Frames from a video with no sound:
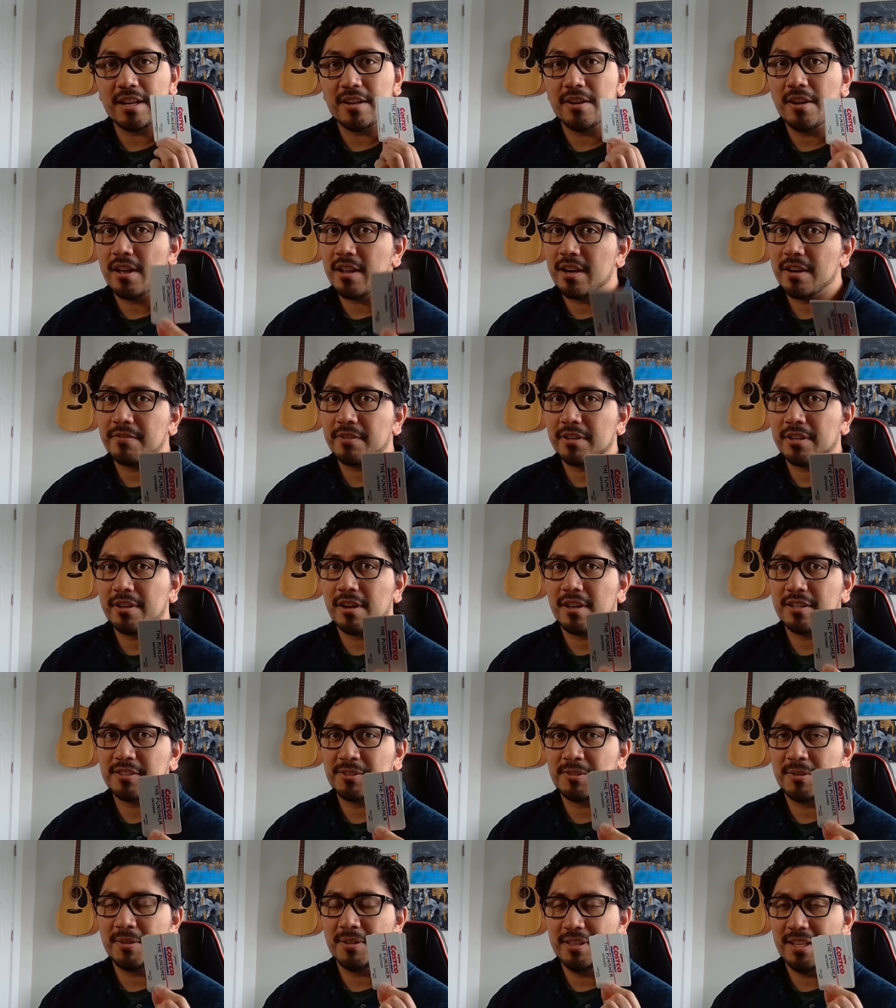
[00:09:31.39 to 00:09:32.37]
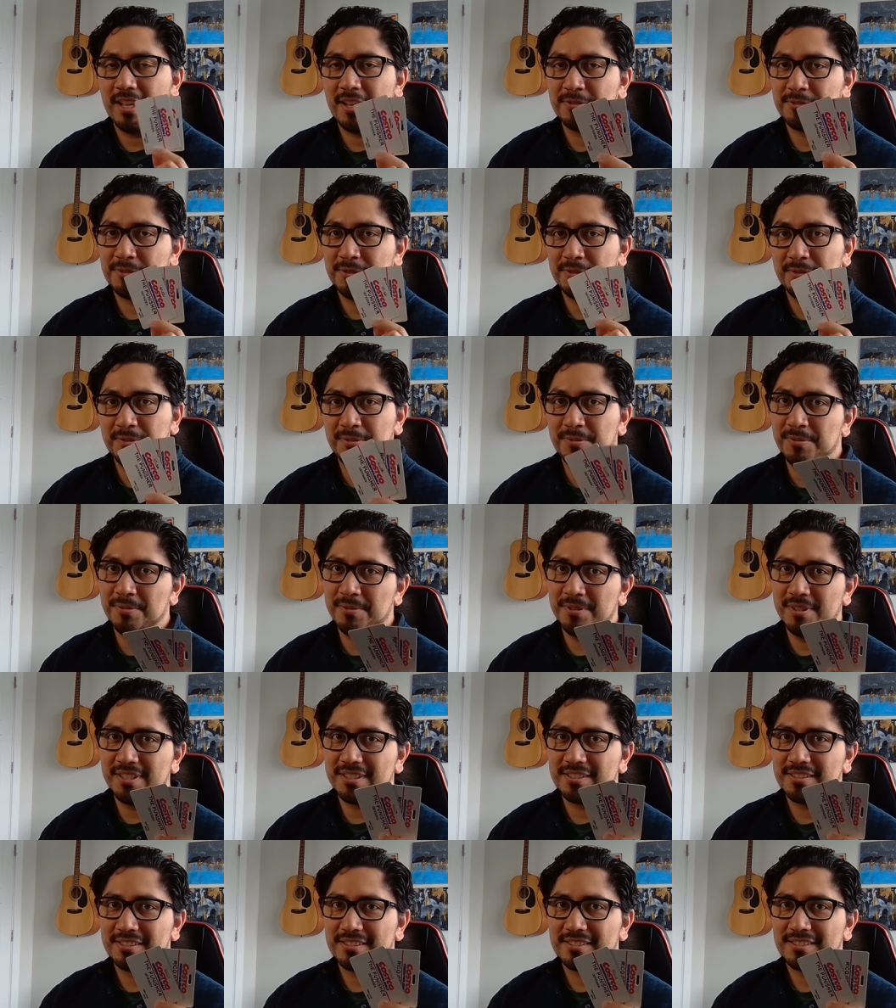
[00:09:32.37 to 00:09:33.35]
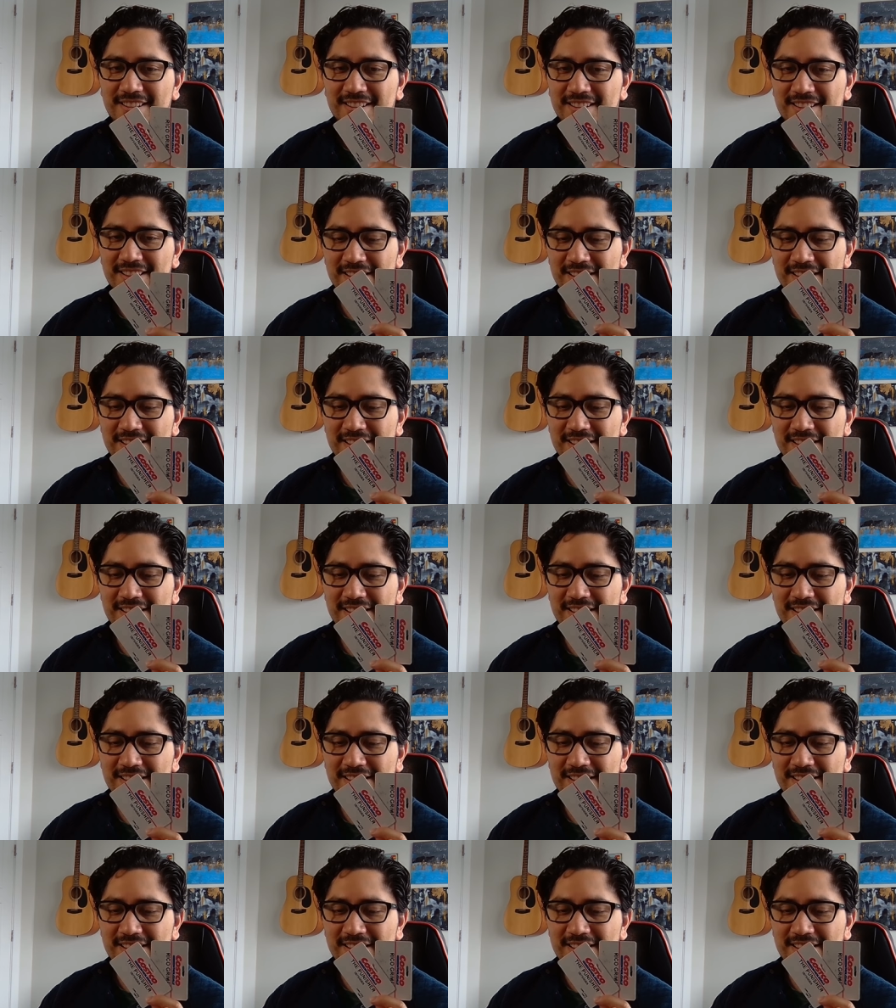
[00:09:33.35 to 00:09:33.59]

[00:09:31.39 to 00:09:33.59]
not every Costco allows you to do this.